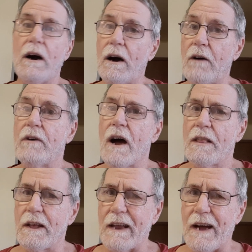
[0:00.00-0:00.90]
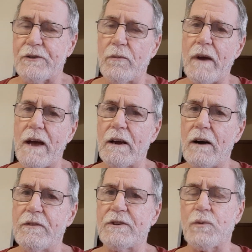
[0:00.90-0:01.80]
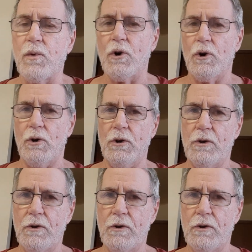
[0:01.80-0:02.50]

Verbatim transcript: of the natural man of this world.